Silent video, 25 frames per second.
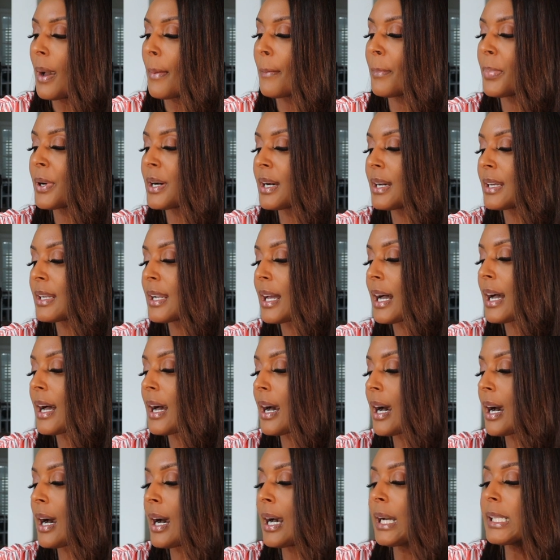
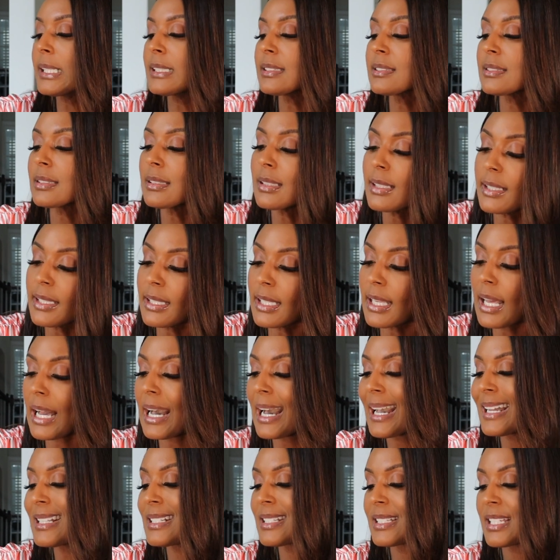But honestly,
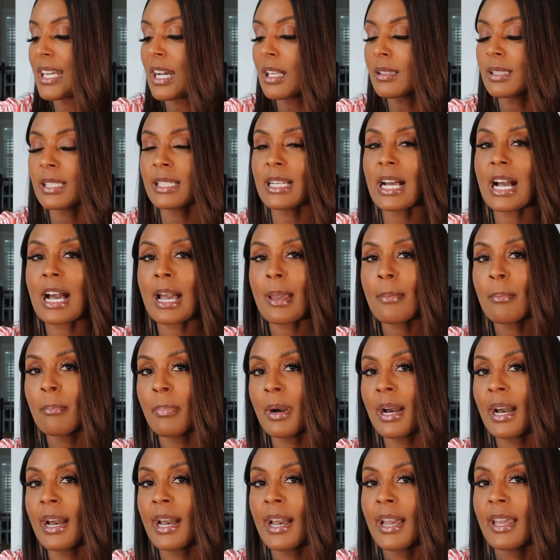I doubt that I
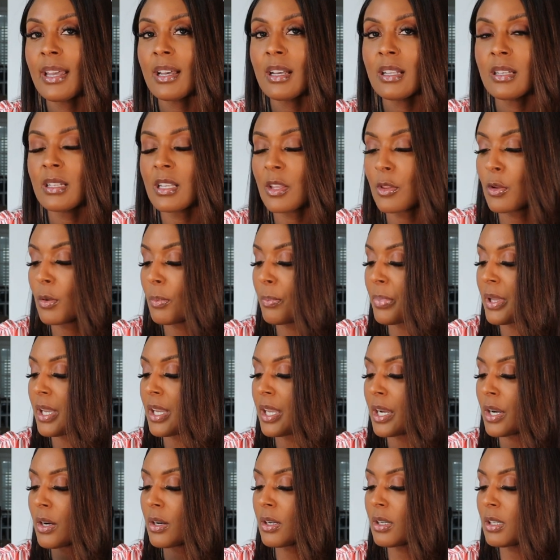buy another
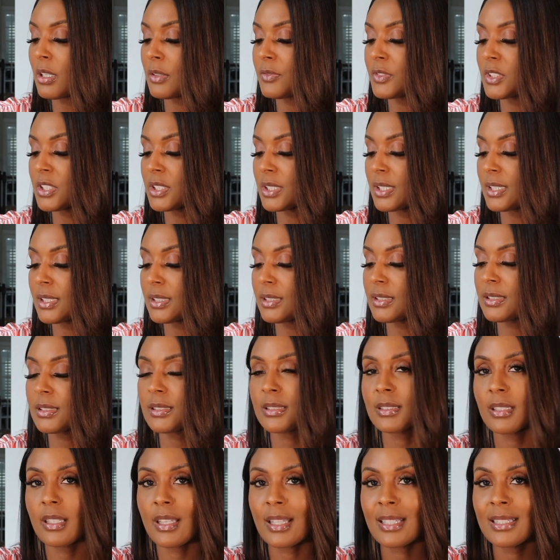pair of
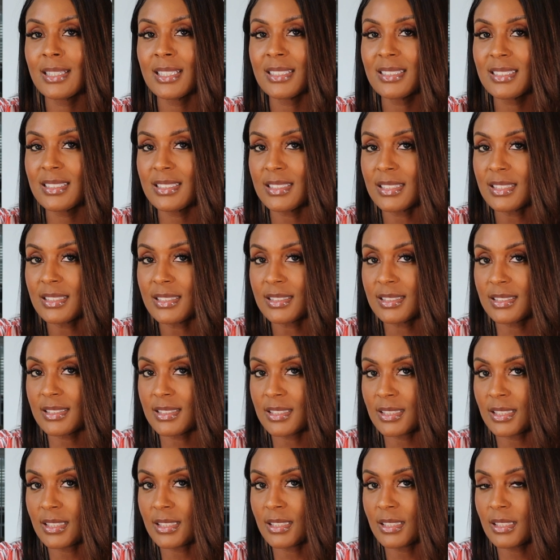just the
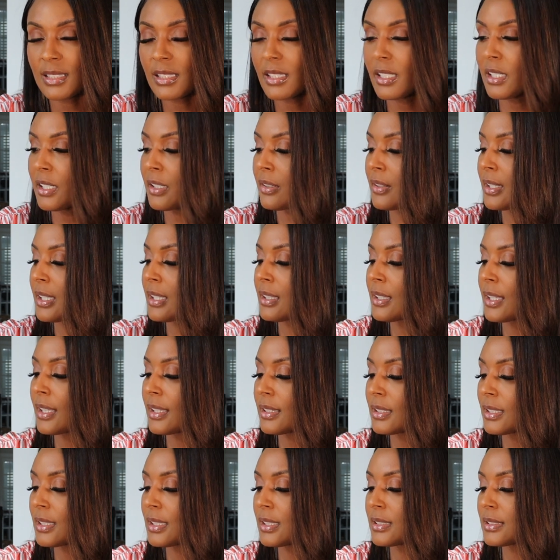CC earring
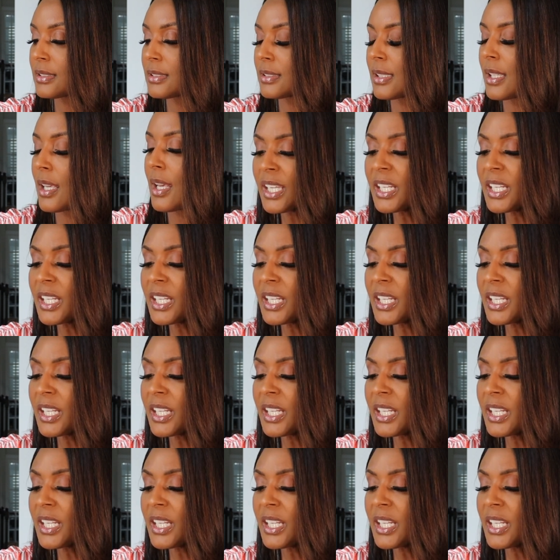like this.